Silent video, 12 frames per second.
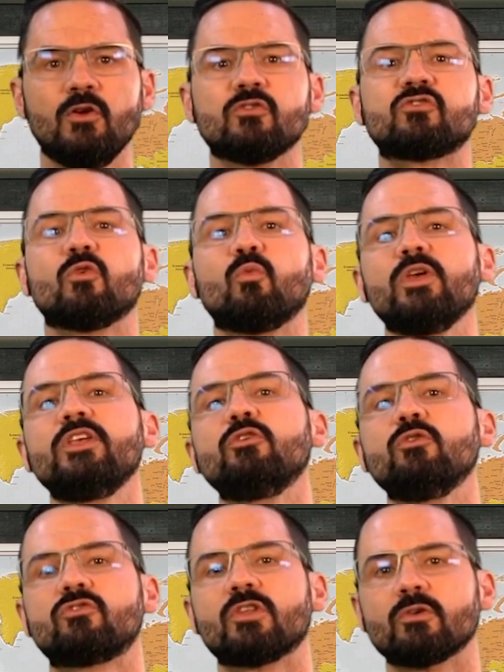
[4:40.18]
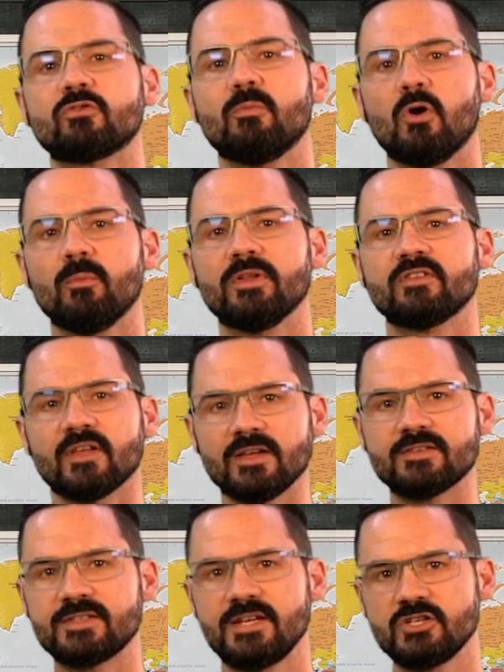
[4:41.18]
So we use those moments
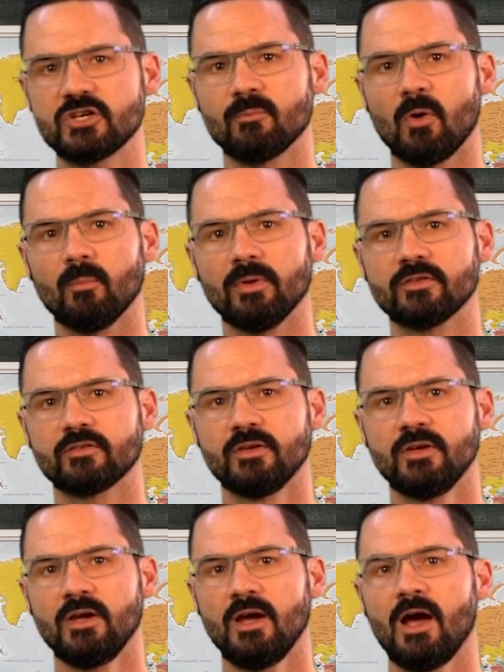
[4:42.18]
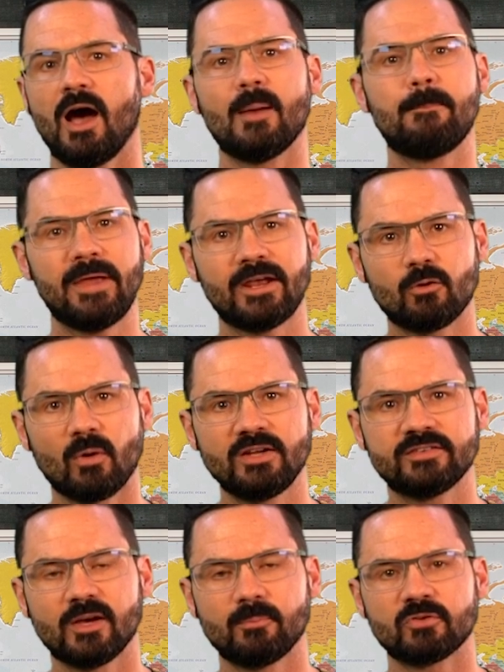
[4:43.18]
as teaching moments. I pick
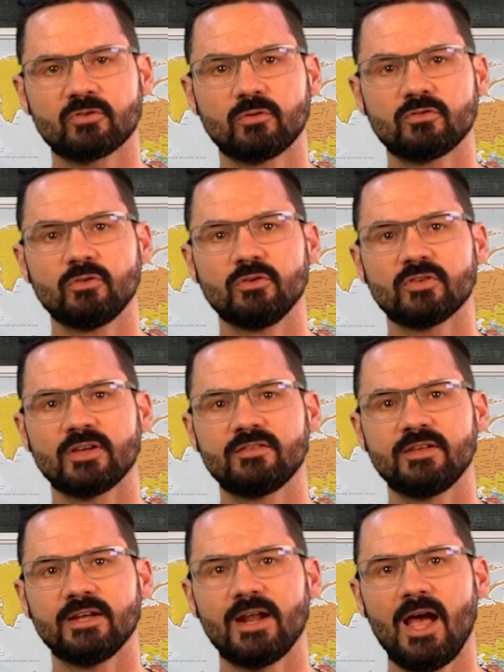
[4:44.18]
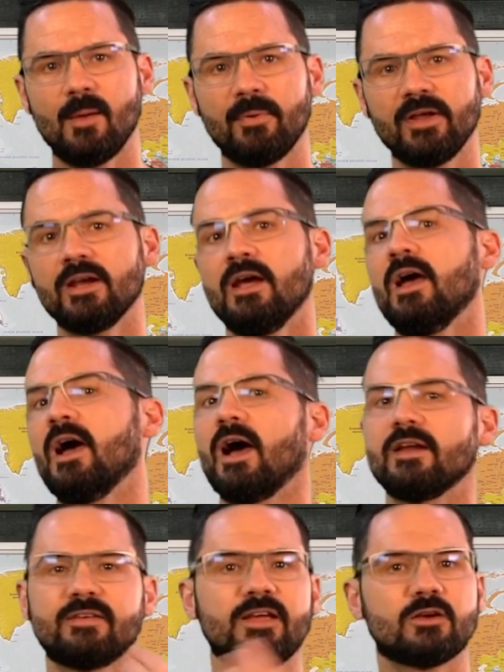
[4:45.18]
Grace up as soon as I see it happening.
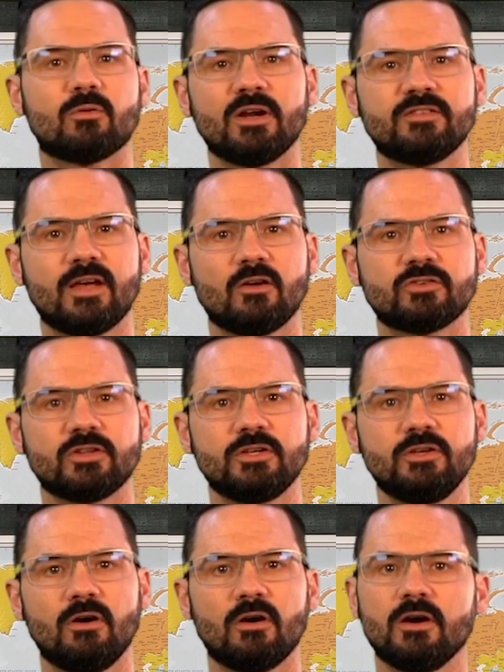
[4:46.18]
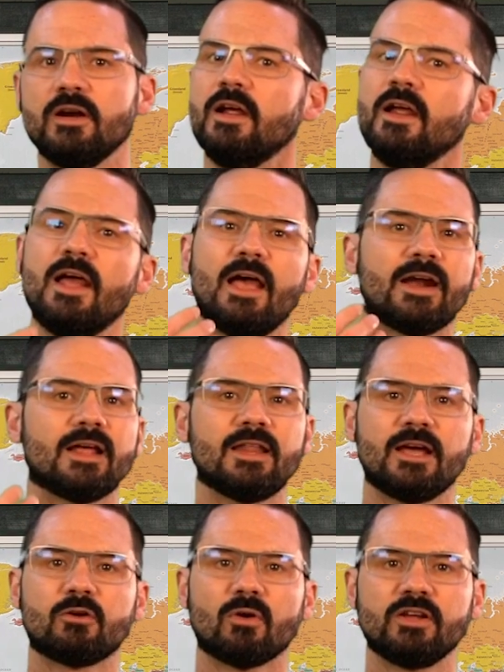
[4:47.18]
I take Grace out to the yard and I
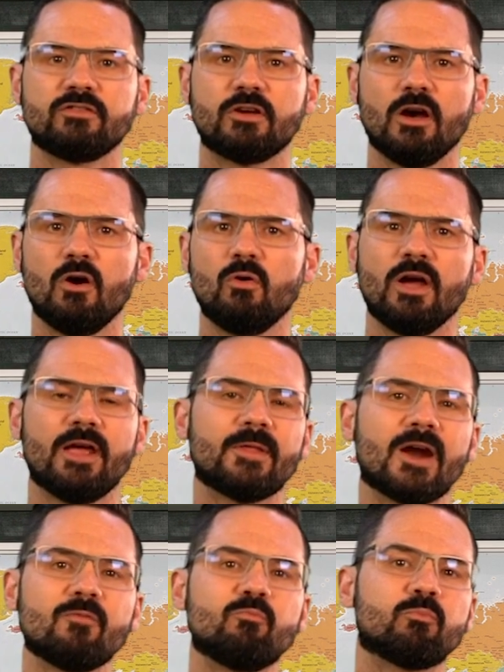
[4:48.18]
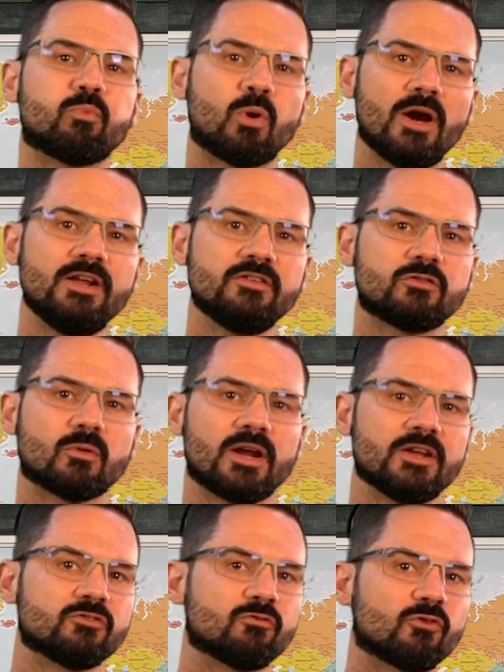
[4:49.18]
let Grace go, and then I praise
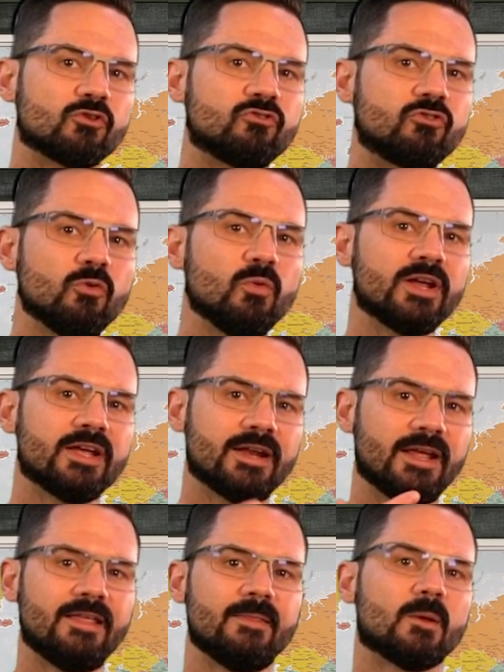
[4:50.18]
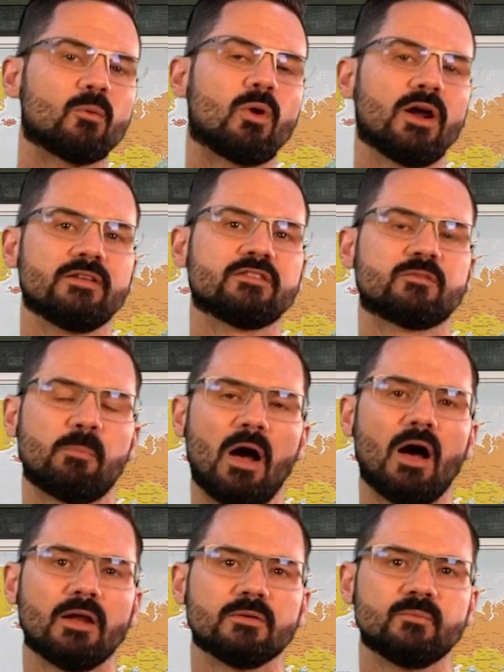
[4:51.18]
Grace for doing it in the right
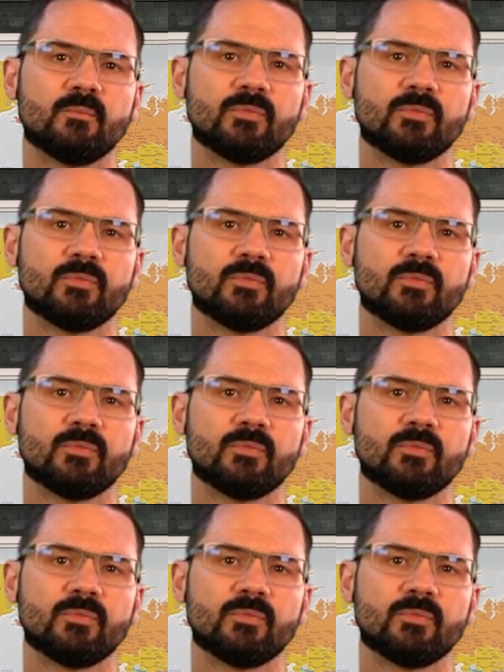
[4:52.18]
spot.